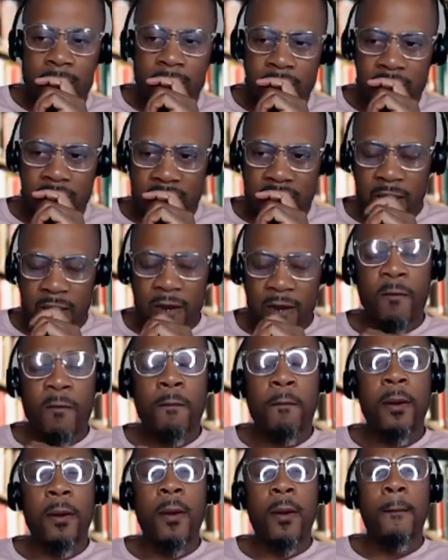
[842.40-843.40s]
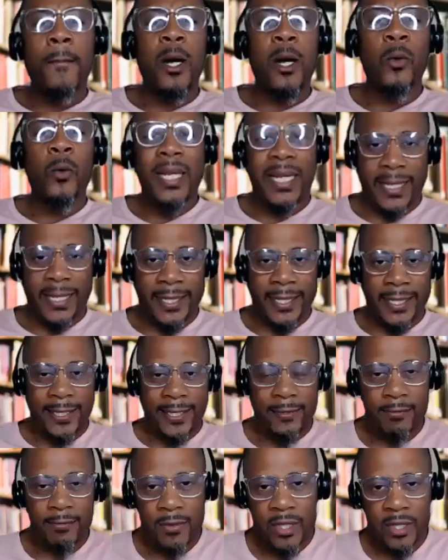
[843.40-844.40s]
self-promoting.
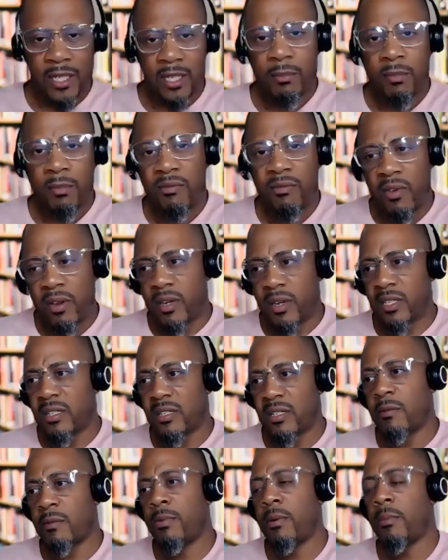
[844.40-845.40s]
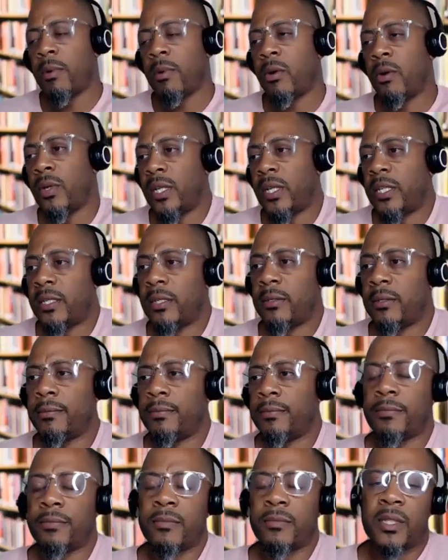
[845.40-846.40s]
It can be very self-promoting.
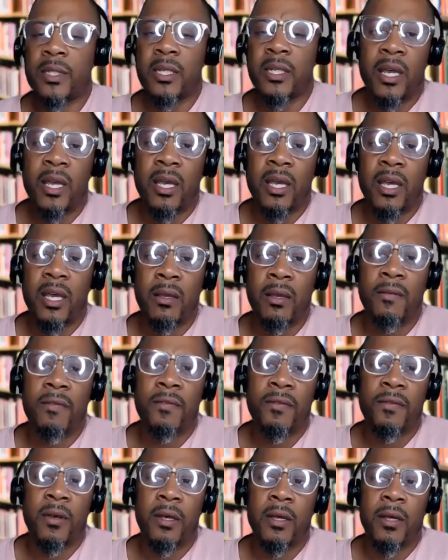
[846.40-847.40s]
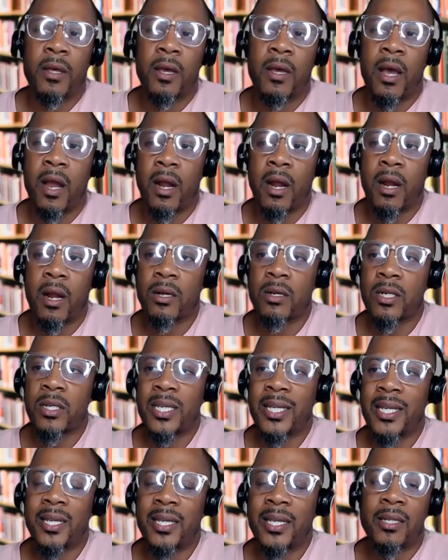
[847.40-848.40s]
And if our
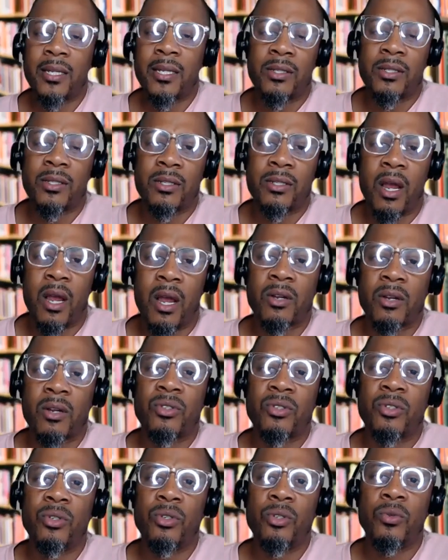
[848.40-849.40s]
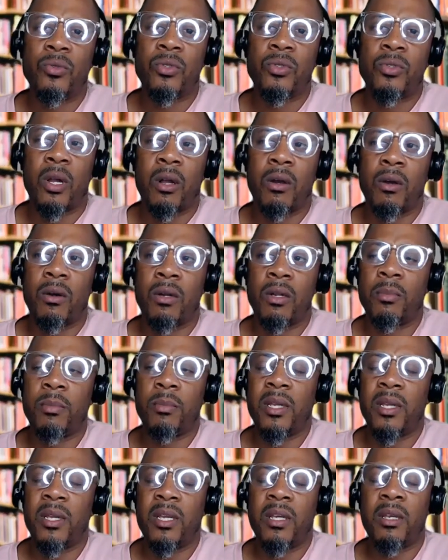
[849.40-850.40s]
kids, our students are going to be
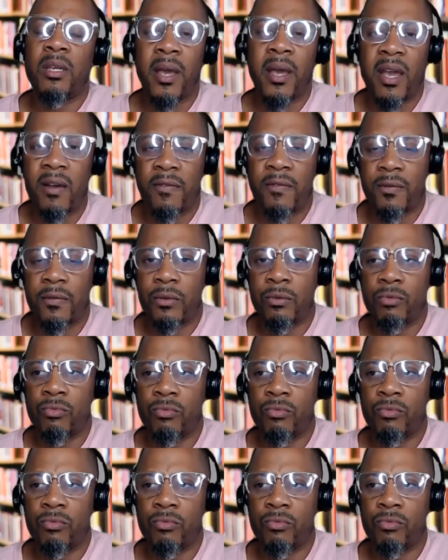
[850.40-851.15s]
impactful